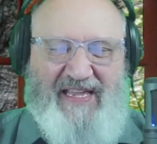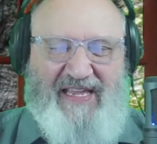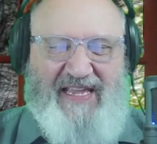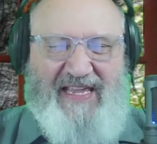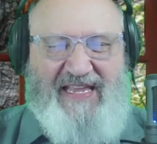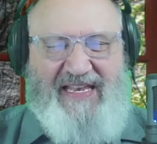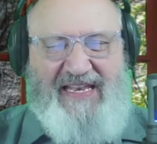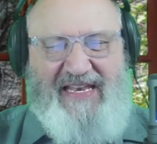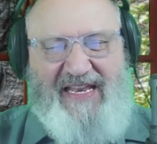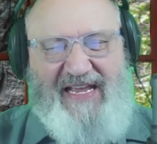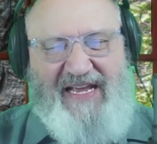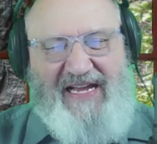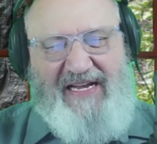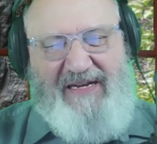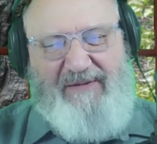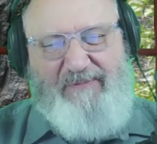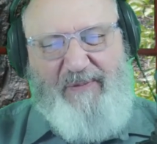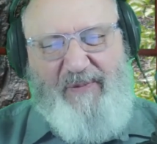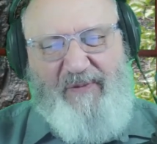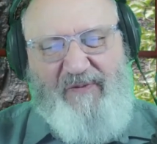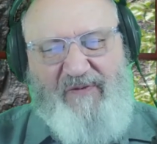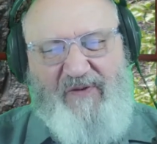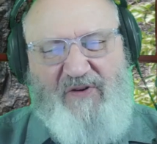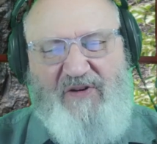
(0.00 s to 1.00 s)
In
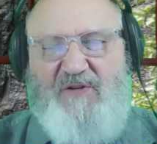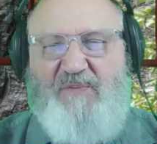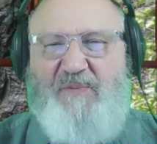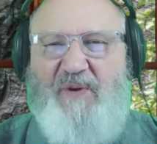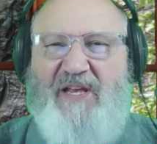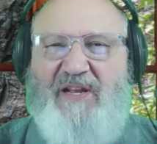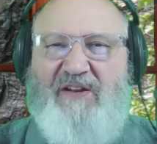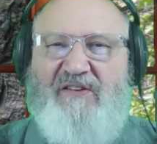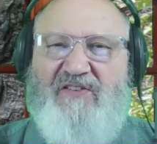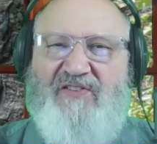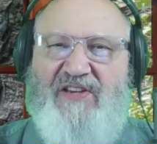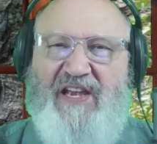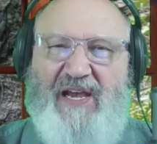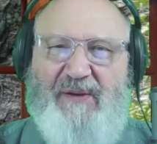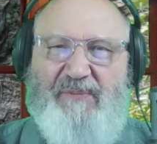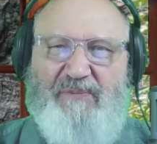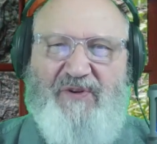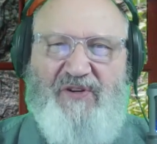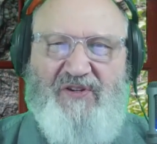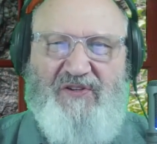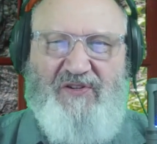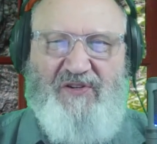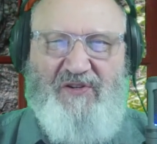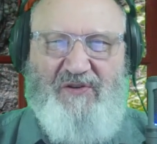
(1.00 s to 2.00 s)
1 Peter
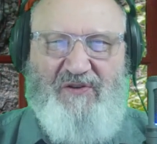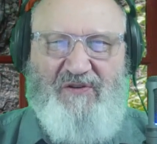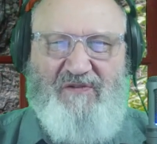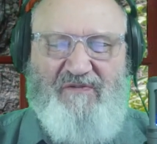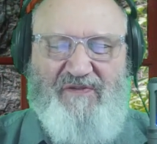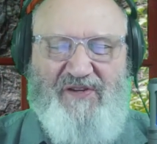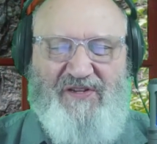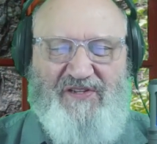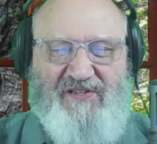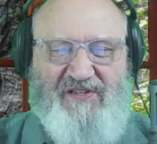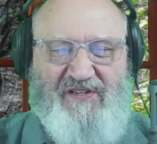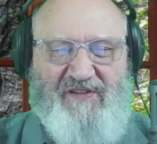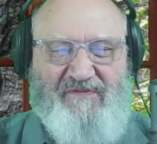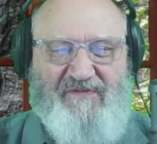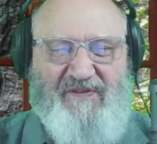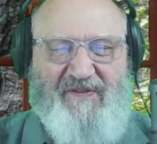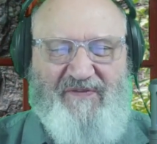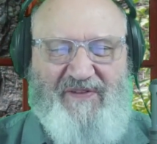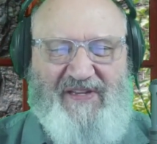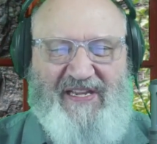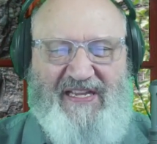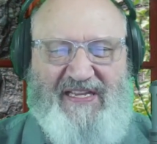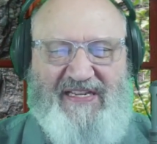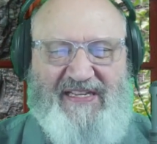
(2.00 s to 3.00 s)
chapter 2, verses
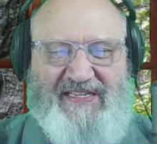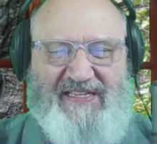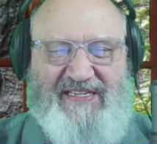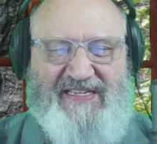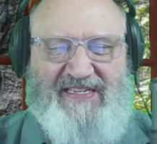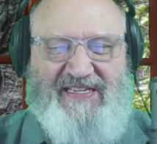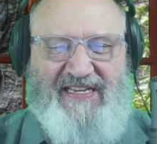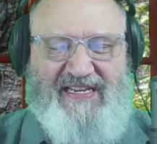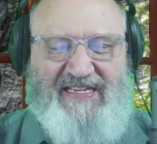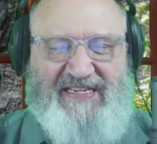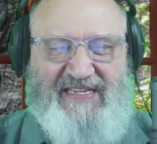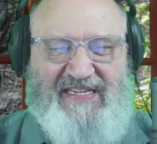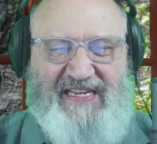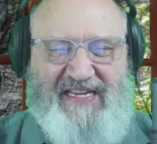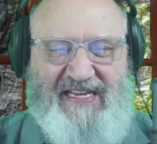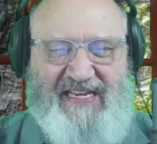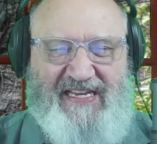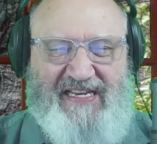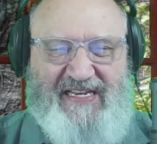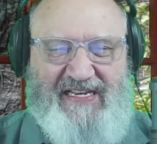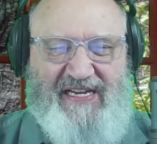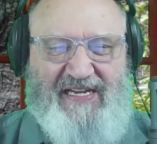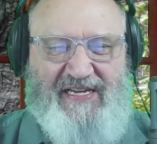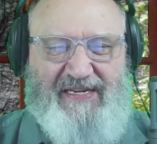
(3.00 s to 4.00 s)
15 and
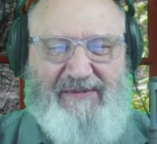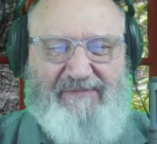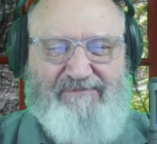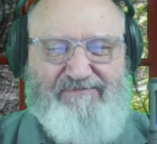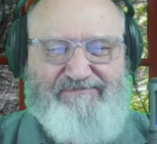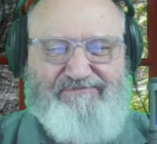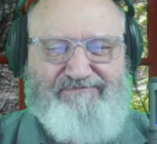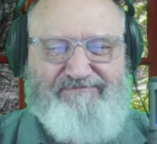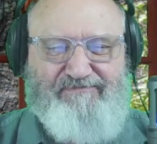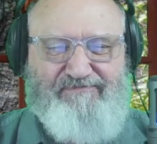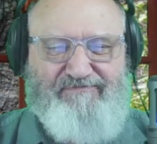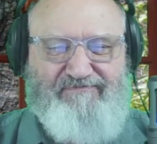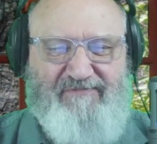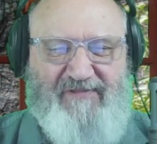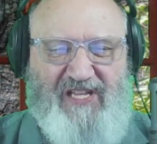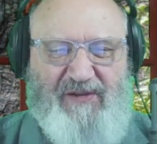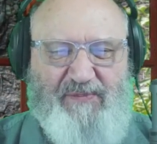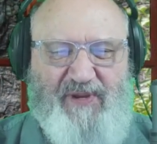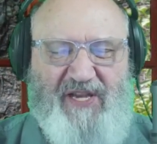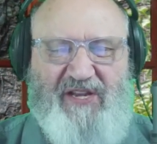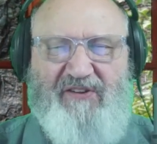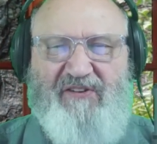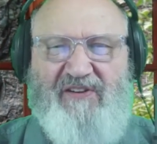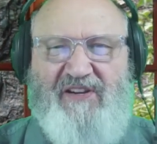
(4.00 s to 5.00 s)
16,
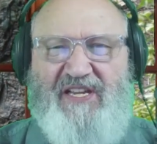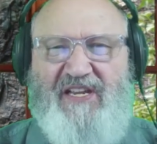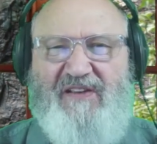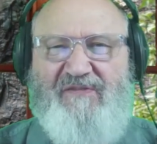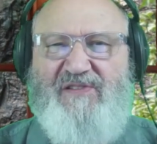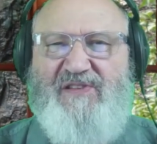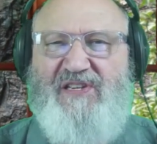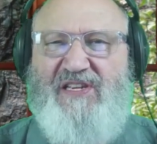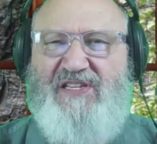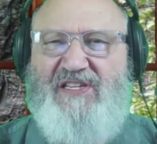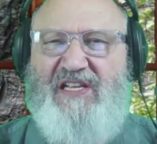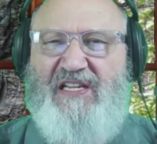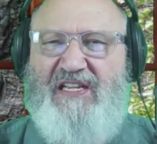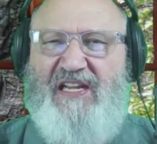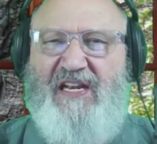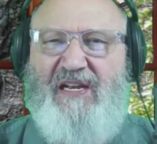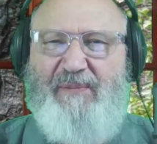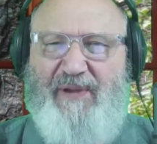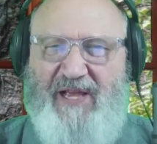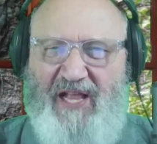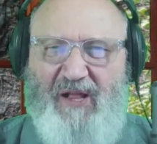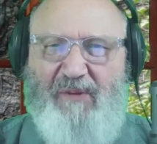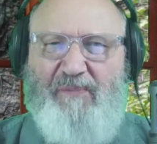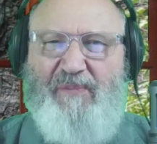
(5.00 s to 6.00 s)
Peter gives us a
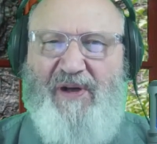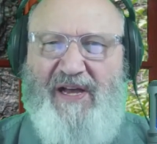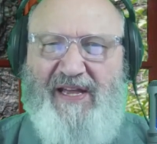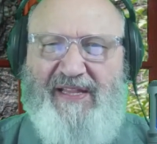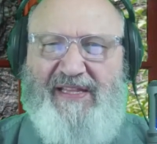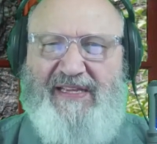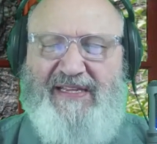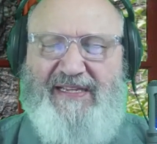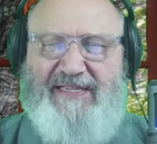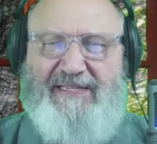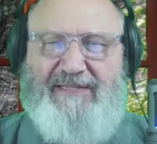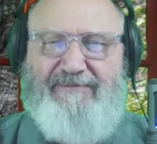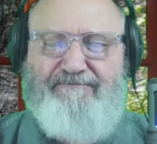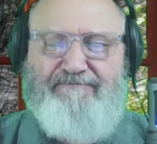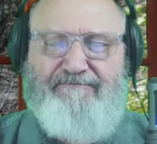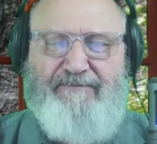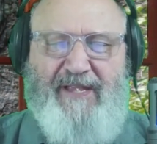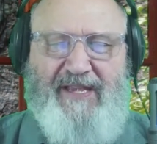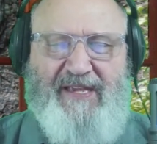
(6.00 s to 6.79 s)
little help on this.